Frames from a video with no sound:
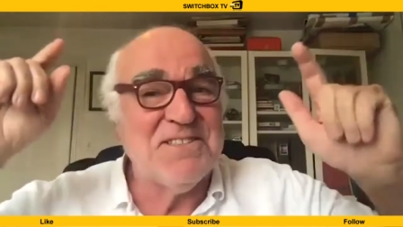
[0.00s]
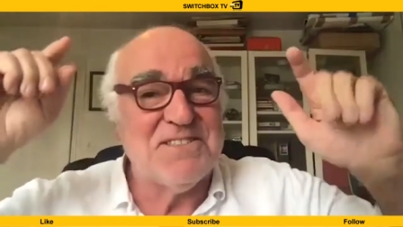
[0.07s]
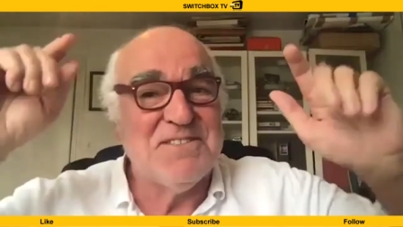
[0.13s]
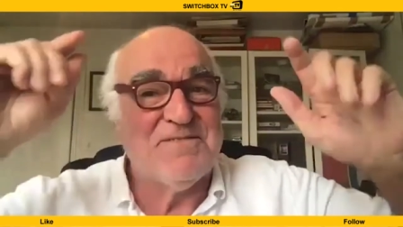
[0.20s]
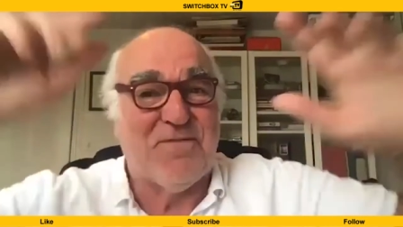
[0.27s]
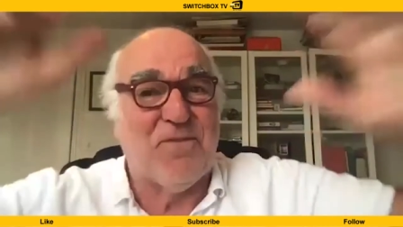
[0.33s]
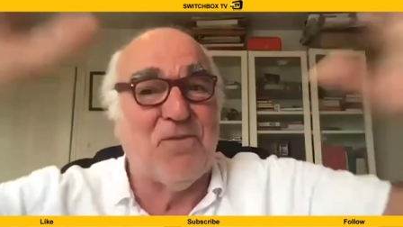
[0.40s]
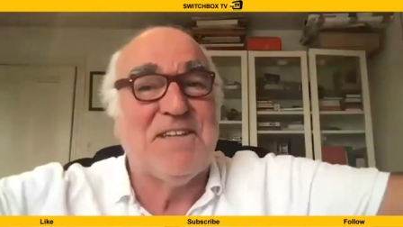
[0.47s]
there's
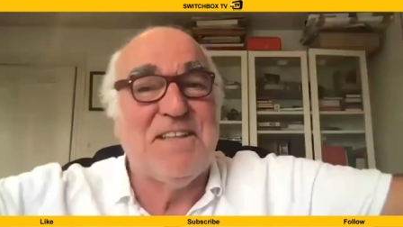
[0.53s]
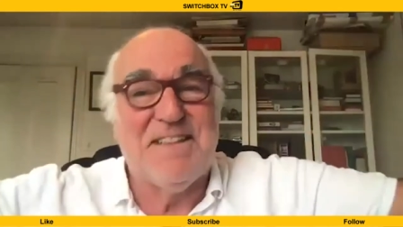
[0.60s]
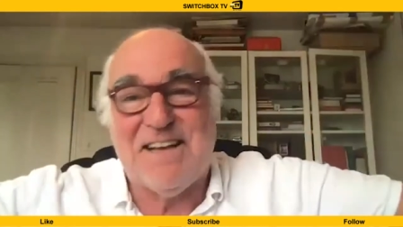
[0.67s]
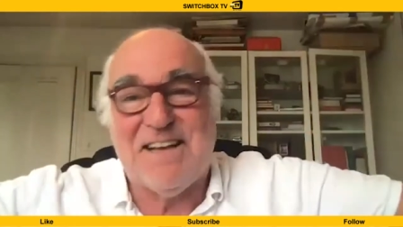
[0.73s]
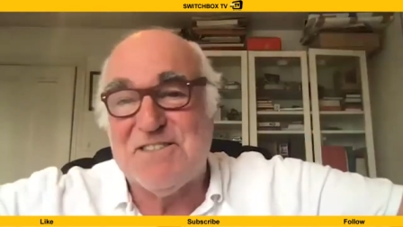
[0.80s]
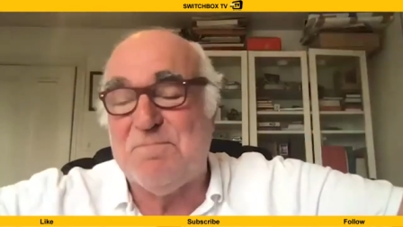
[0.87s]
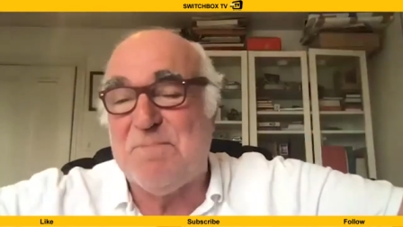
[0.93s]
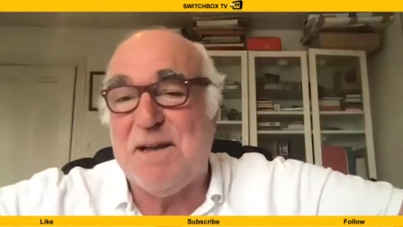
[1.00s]

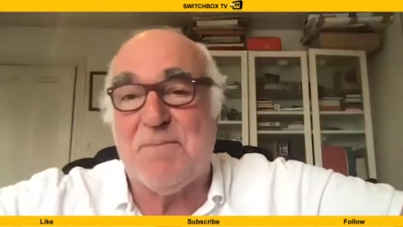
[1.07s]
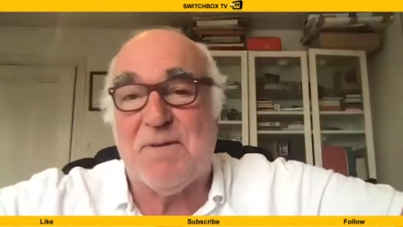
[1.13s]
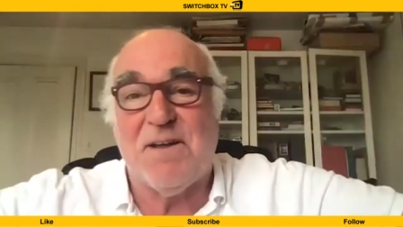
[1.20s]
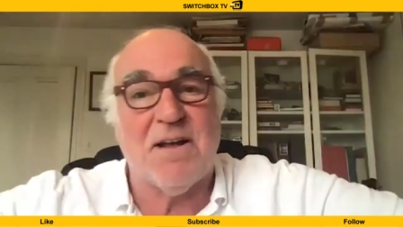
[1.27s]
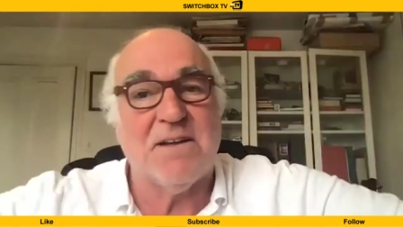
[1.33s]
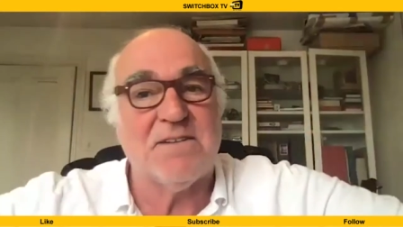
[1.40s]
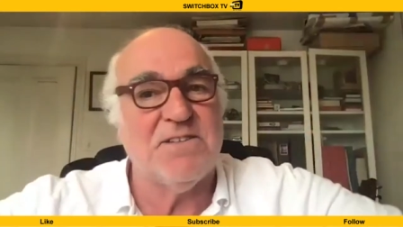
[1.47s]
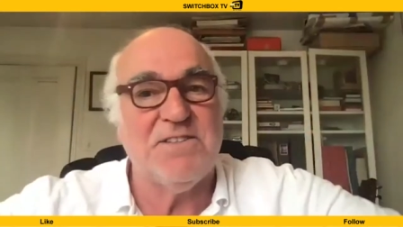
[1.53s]
14,000 people,
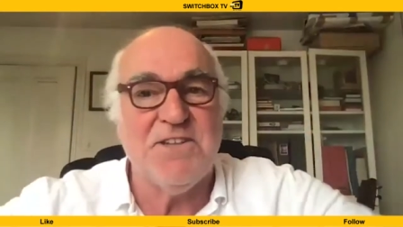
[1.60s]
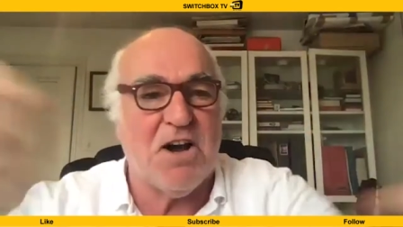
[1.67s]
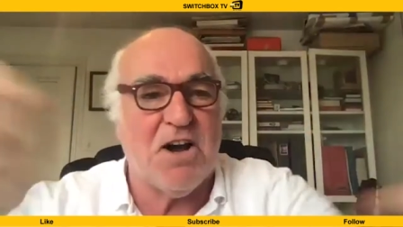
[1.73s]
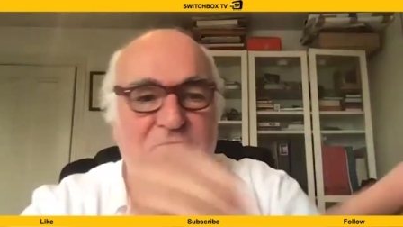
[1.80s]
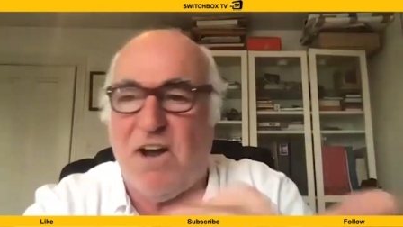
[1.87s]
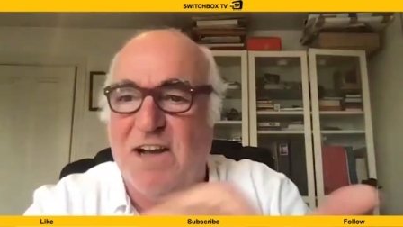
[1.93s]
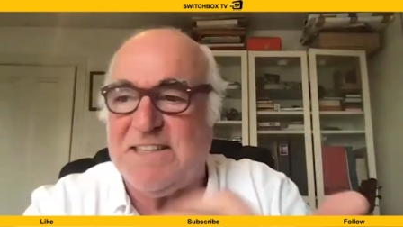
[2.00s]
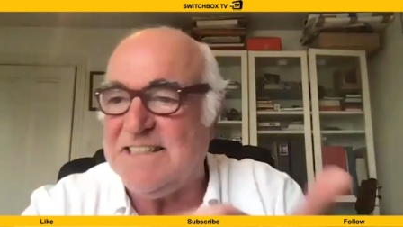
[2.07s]
and I
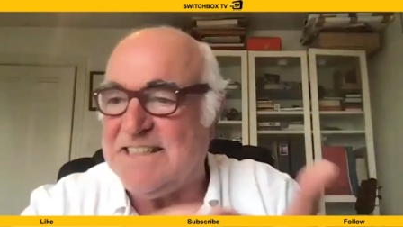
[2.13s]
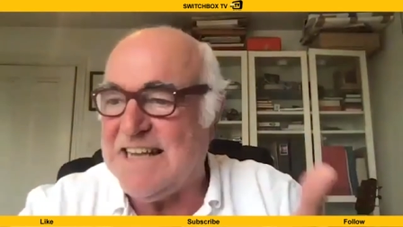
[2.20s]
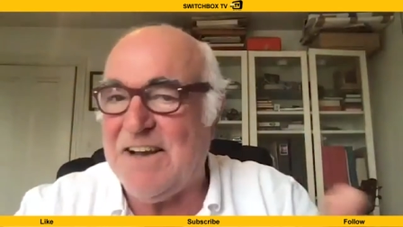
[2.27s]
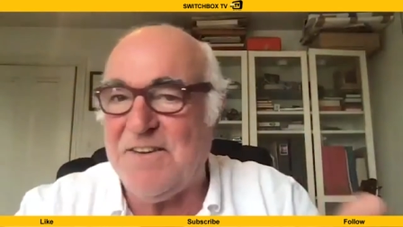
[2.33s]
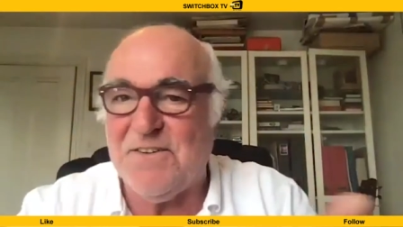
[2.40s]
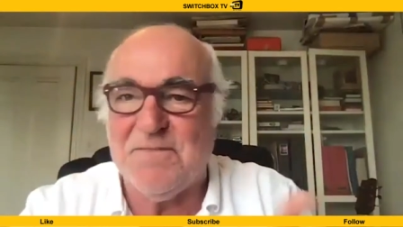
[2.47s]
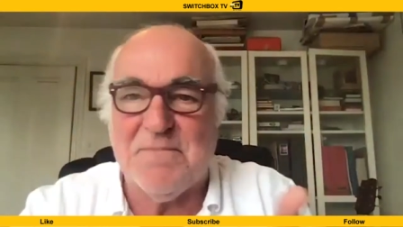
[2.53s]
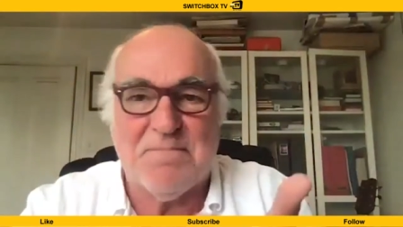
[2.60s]
write it
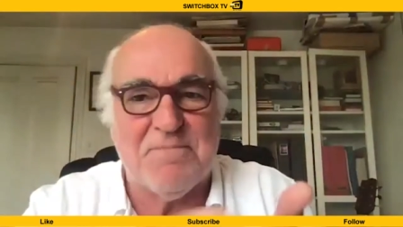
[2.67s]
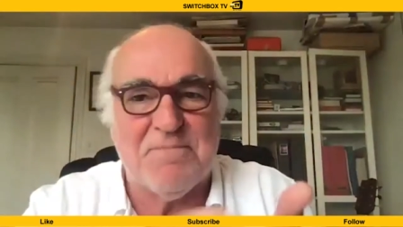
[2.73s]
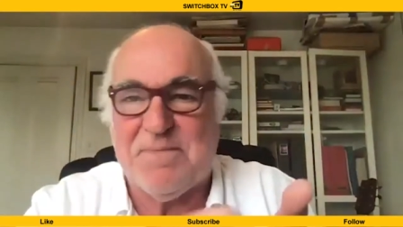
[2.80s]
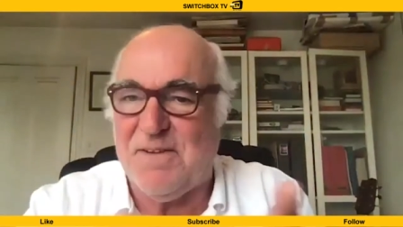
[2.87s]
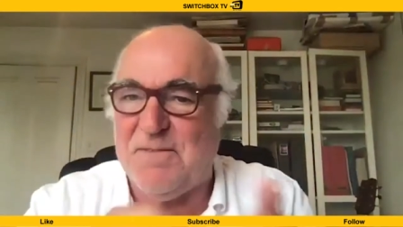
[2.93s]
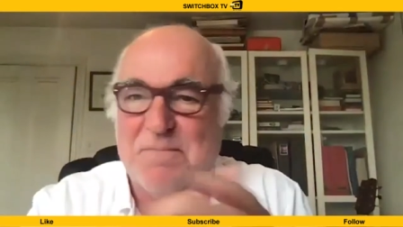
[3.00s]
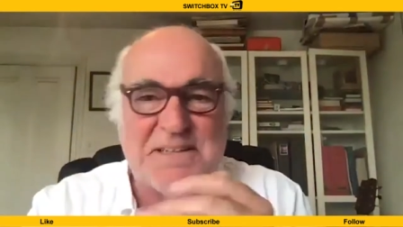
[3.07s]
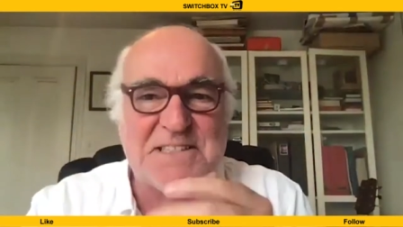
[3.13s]
down on
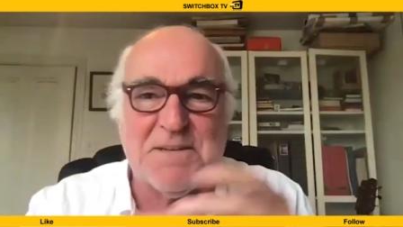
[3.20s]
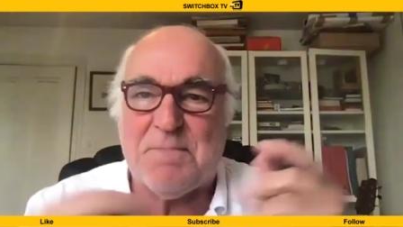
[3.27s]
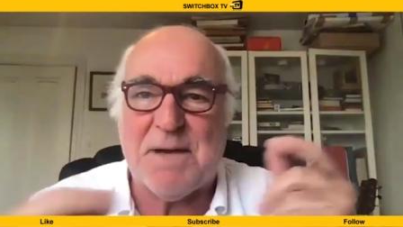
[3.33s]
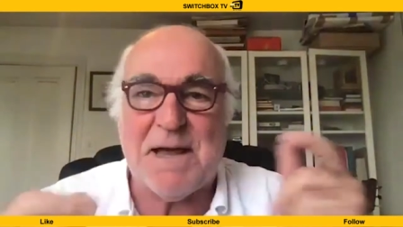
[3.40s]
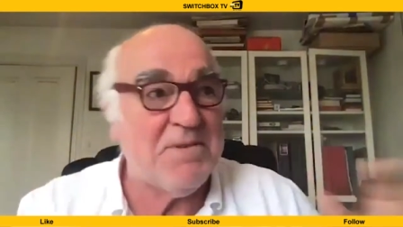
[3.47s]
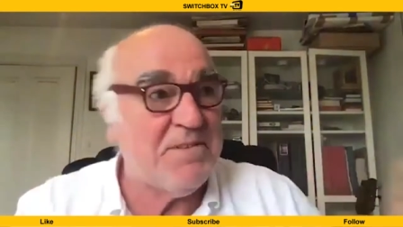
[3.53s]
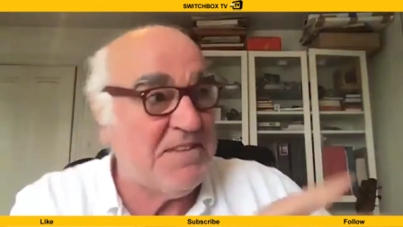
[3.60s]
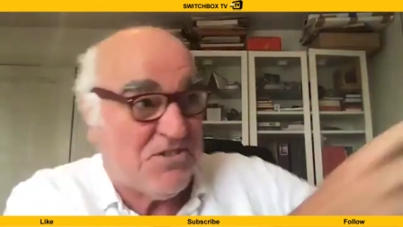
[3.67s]
a piece of
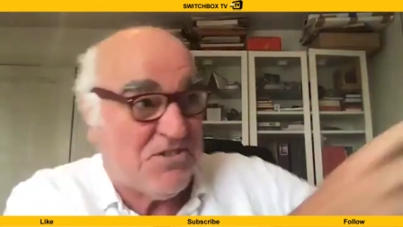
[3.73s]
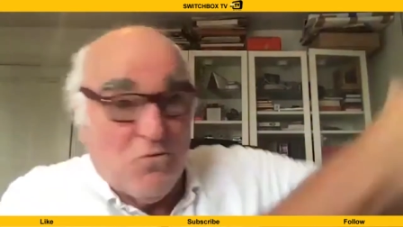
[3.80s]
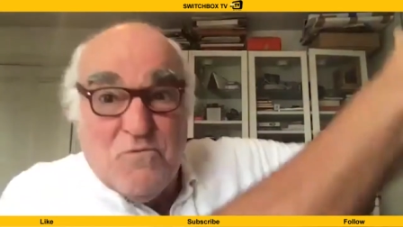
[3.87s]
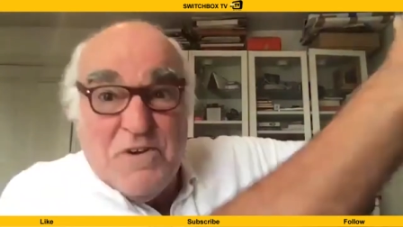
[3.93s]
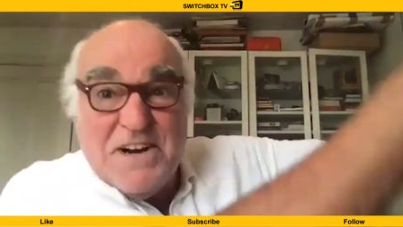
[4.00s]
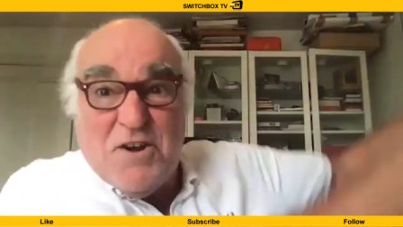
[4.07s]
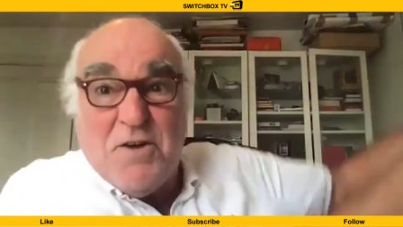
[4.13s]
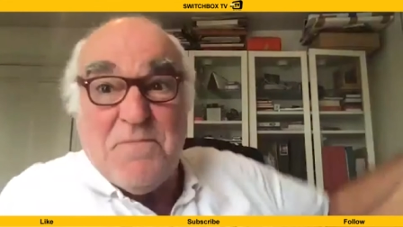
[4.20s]
paper that's all
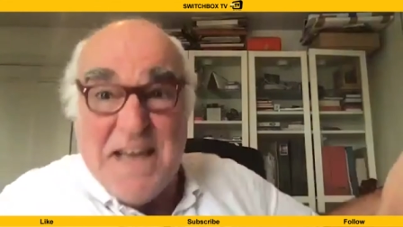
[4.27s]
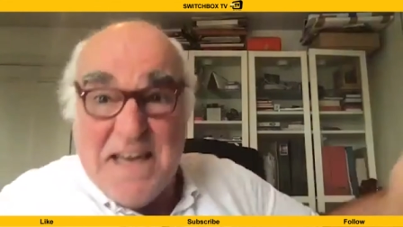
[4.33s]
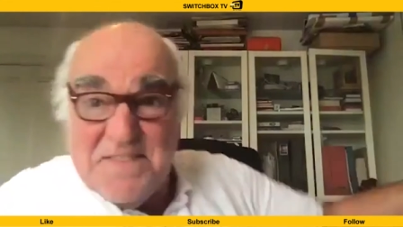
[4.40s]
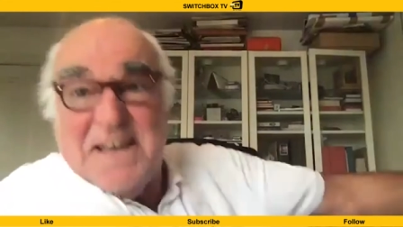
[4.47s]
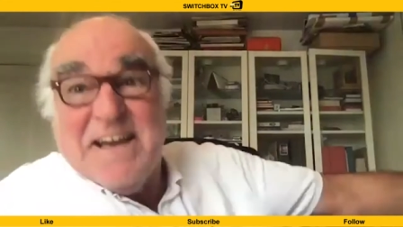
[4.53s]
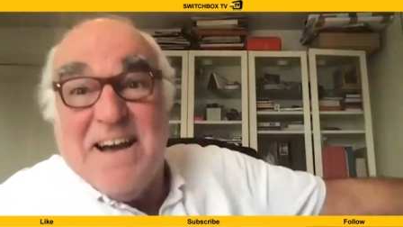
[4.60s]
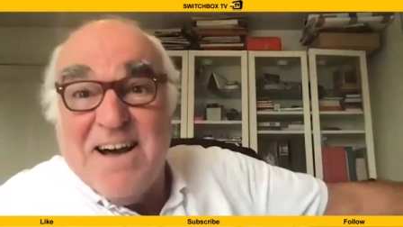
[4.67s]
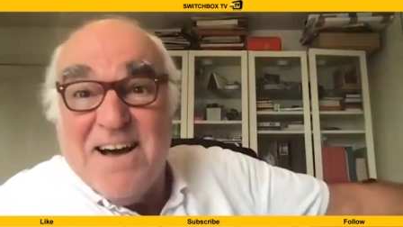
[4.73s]
written up. There
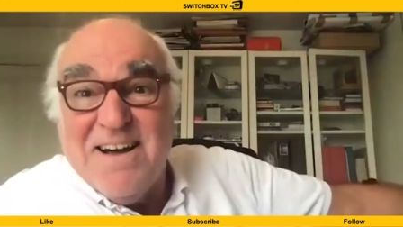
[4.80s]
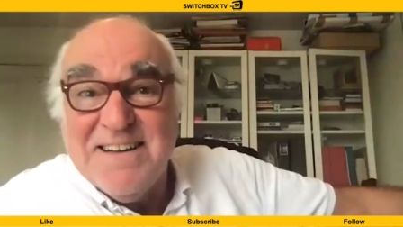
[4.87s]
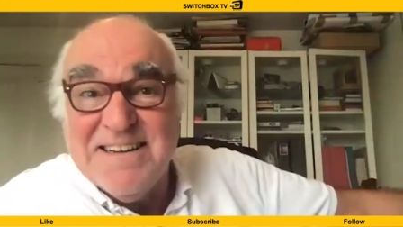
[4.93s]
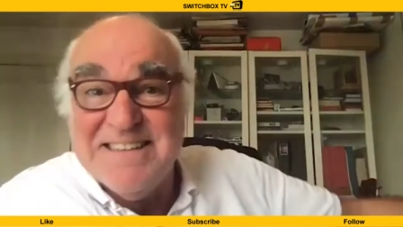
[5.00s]
they are.